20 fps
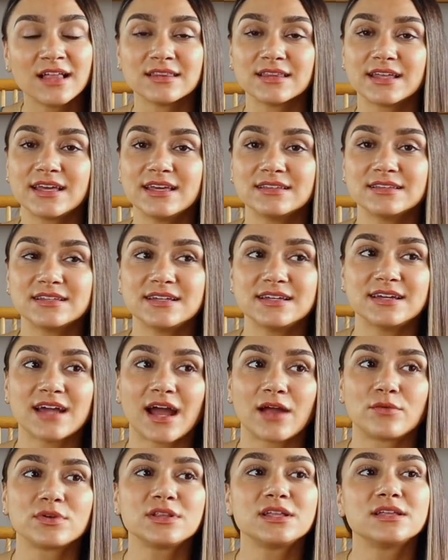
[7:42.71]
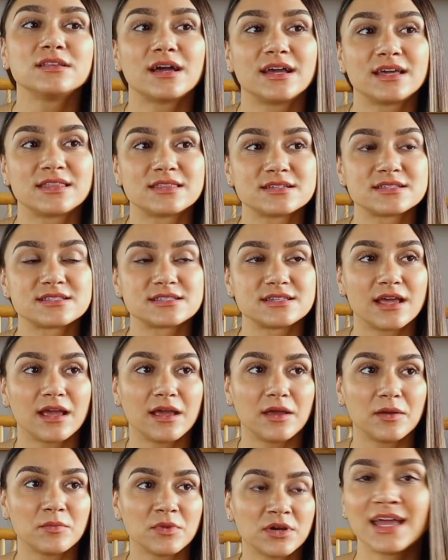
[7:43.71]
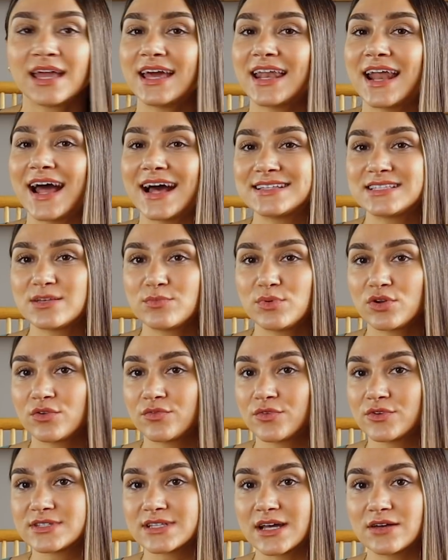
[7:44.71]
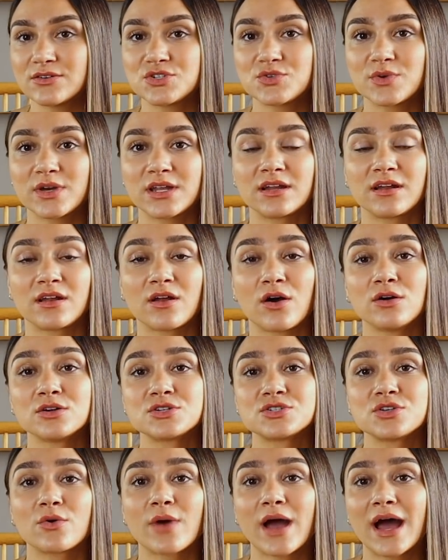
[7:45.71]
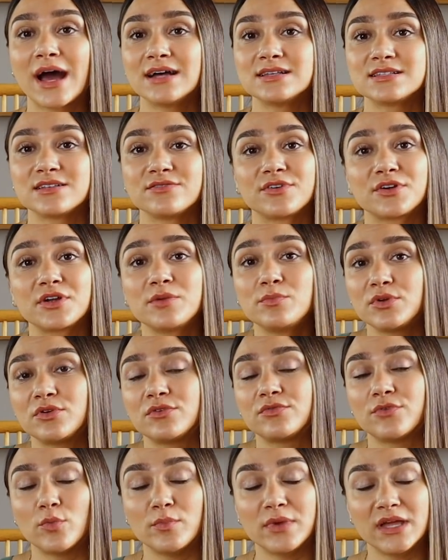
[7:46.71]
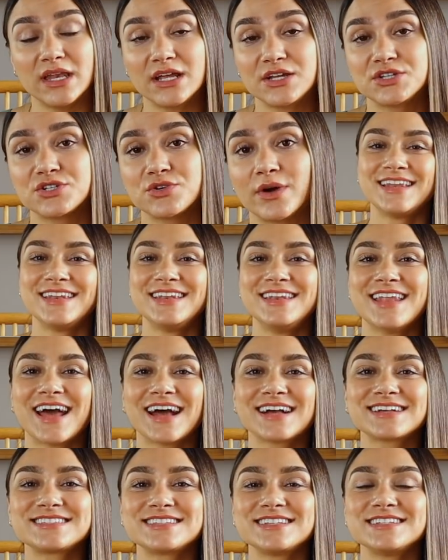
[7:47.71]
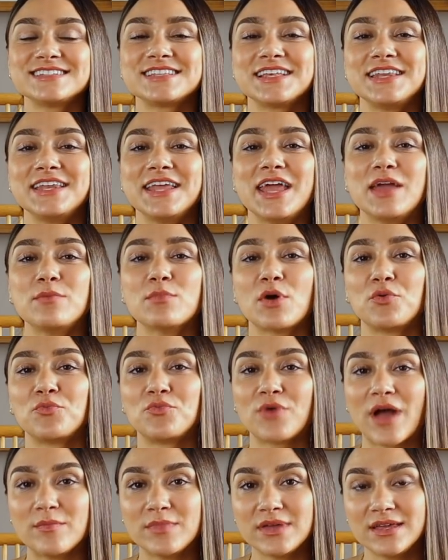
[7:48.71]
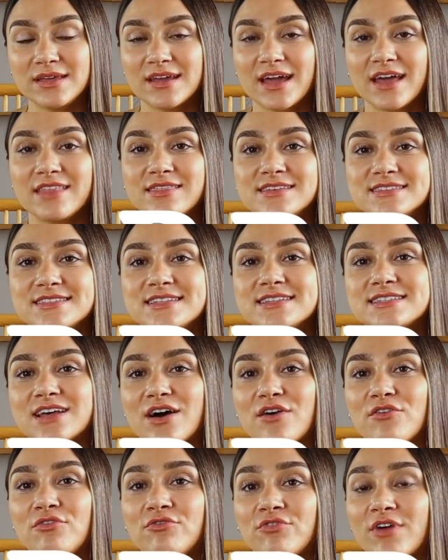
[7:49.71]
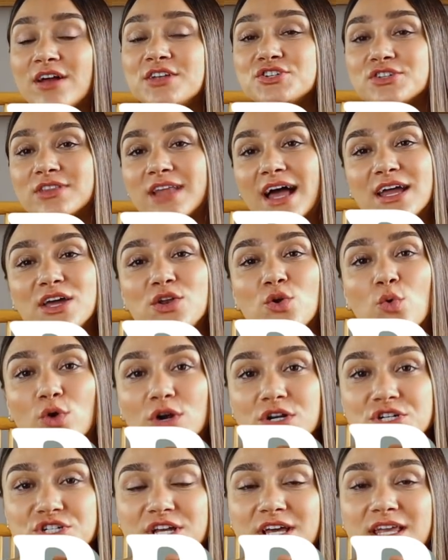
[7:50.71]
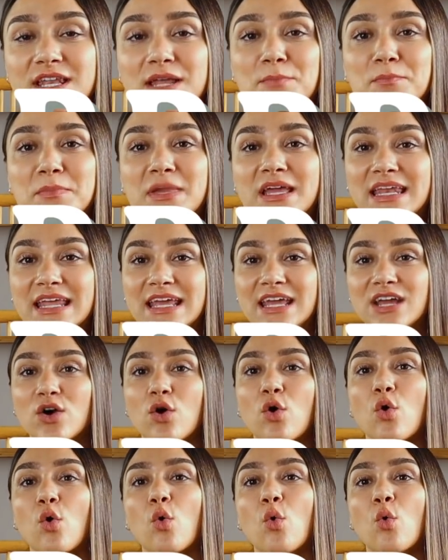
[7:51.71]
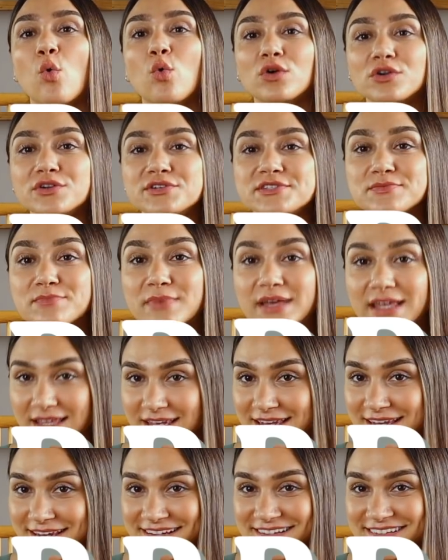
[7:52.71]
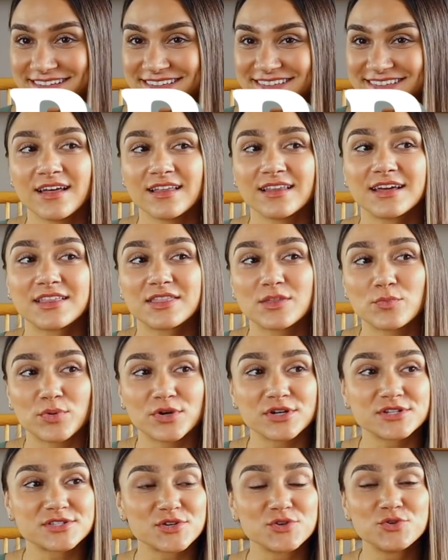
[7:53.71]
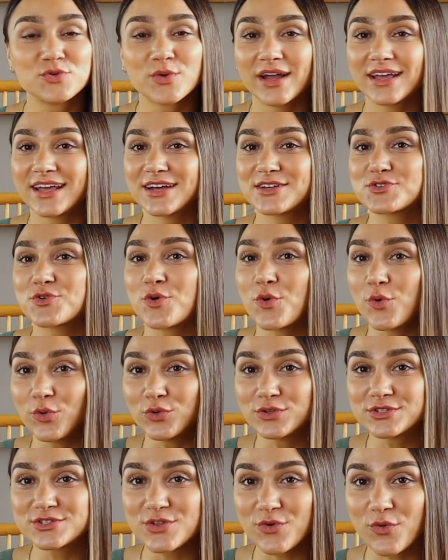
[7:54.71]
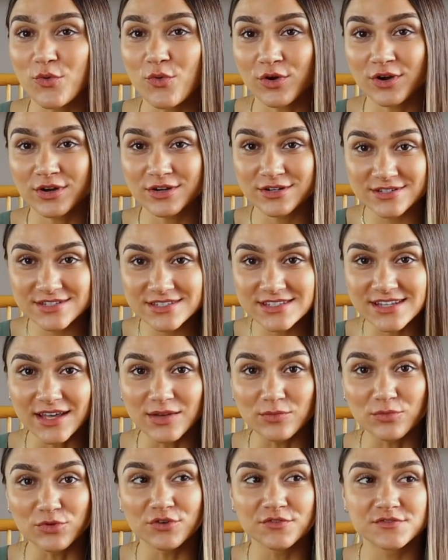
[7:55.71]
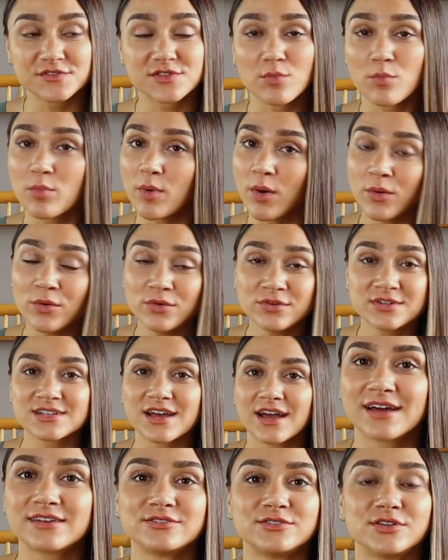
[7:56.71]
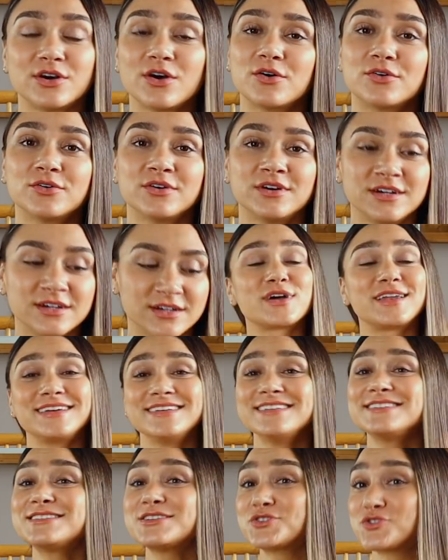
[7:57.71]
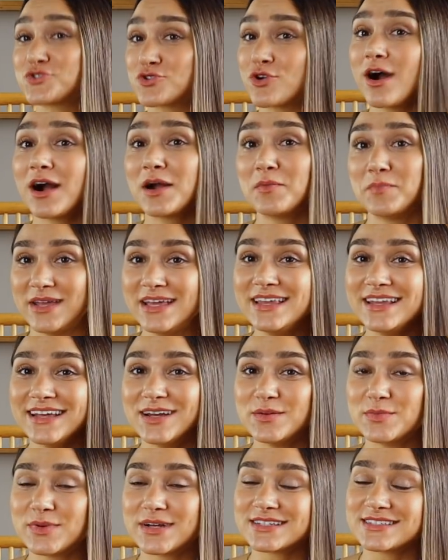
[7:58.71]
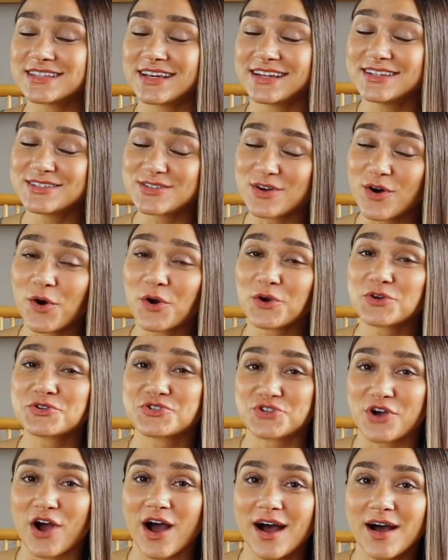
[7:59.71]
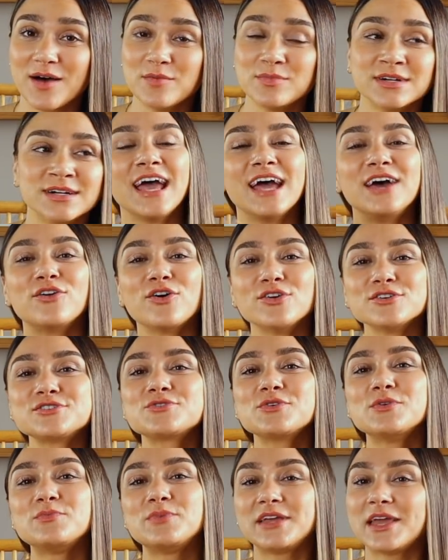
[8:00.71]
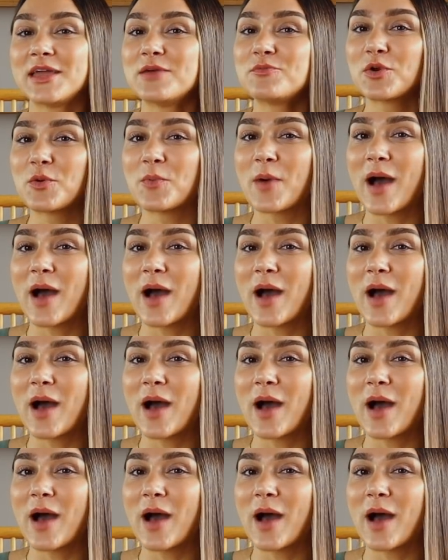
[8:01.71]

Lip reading: lately. I really like this name. It has a beautiful sound to it, and it also has a very beautiful meaning to it. Next is the name Remy, and this is of French Latin origin, meaning oarsman. Like the person who I guess holds the oars and moves the boat. I don't know. So that is a strong meaning because that is a hard job. And also it became more